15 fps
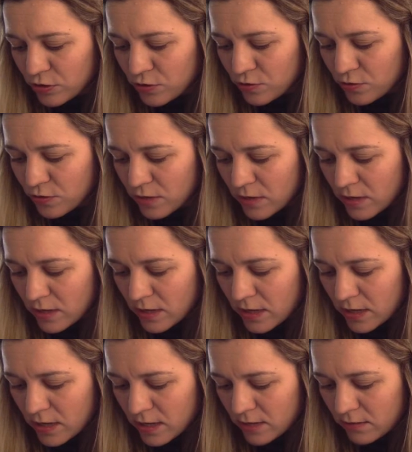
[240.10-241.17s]
two,
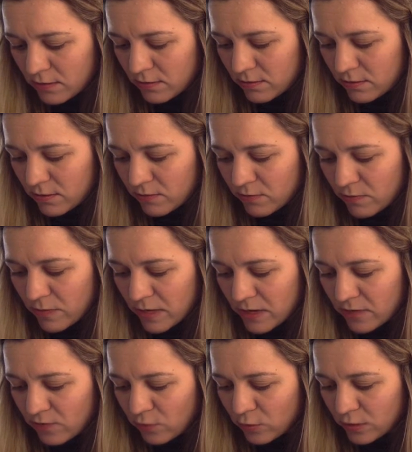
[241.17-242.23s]
and the
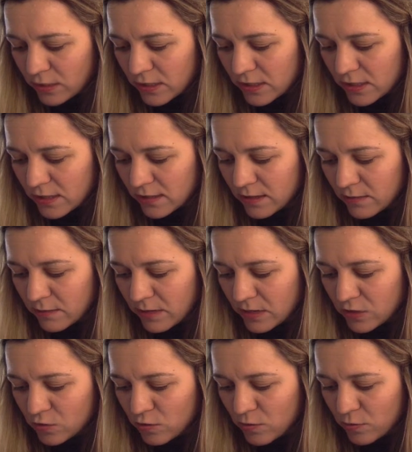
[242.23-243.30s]
remaining voltage, eighteen
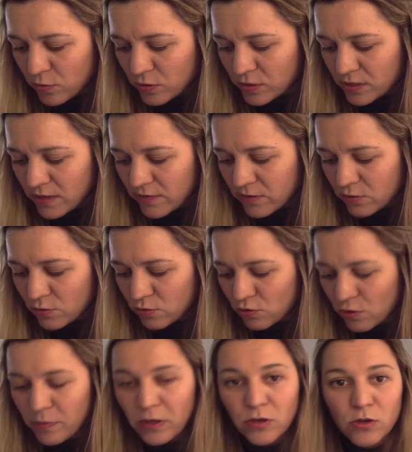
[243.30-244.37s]
minus one point seven, to
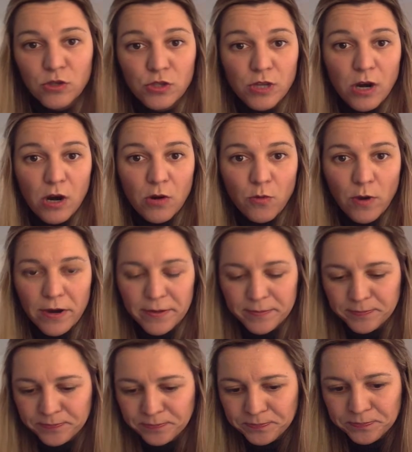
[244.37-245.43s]
drop across R one.
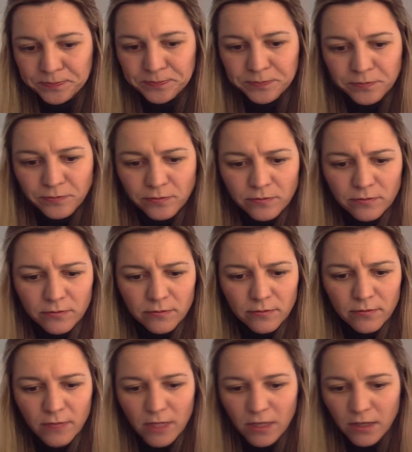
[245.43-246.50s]

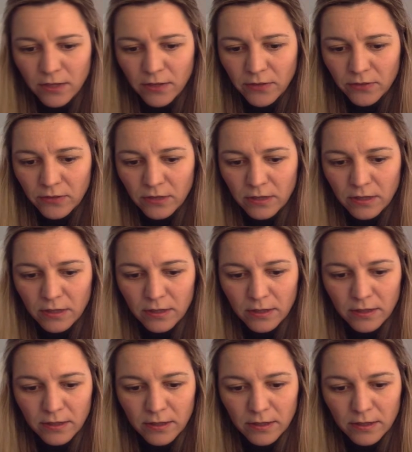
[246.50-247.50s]
And uh,